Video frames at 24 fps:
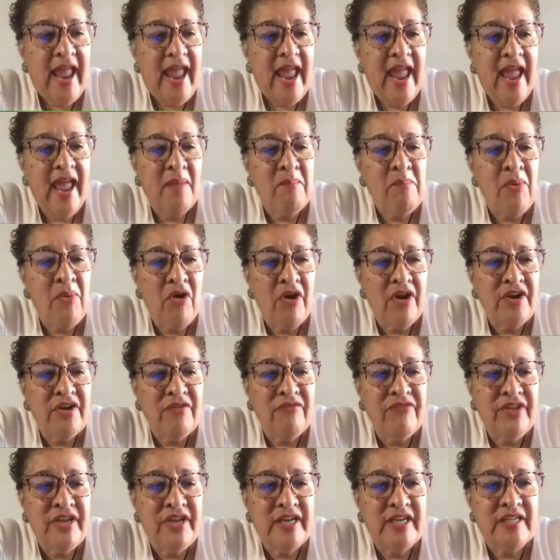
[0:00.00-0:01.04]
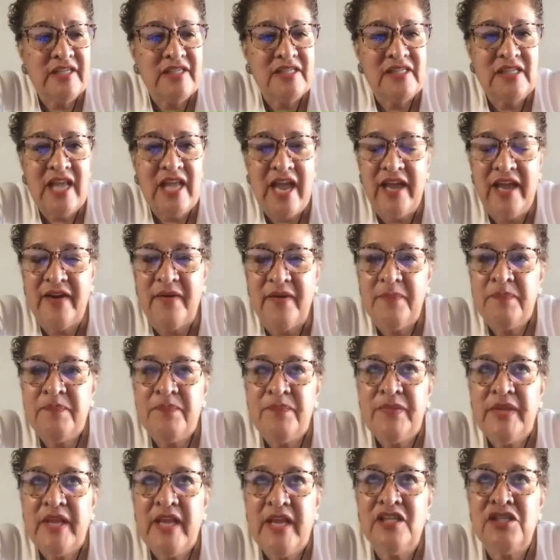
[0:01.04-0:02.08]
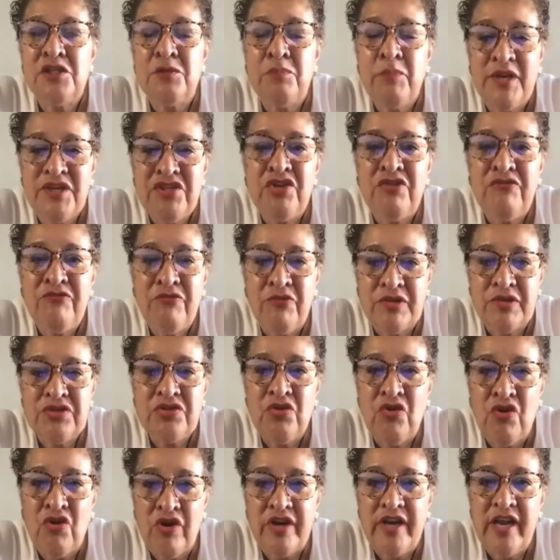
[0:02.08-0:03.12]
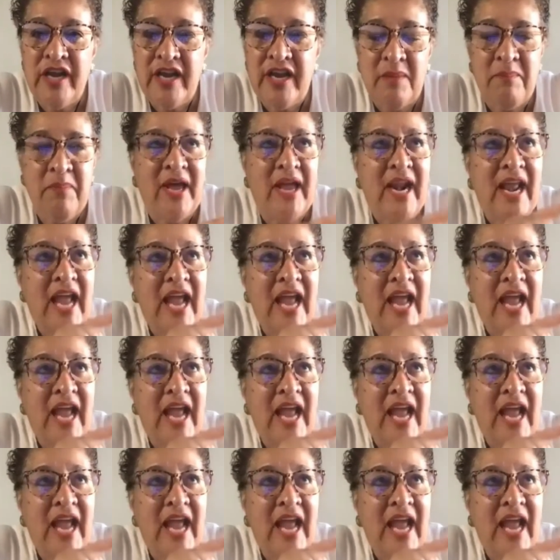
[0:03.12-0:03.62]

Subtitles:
And part of it is that, especially if we're talking about,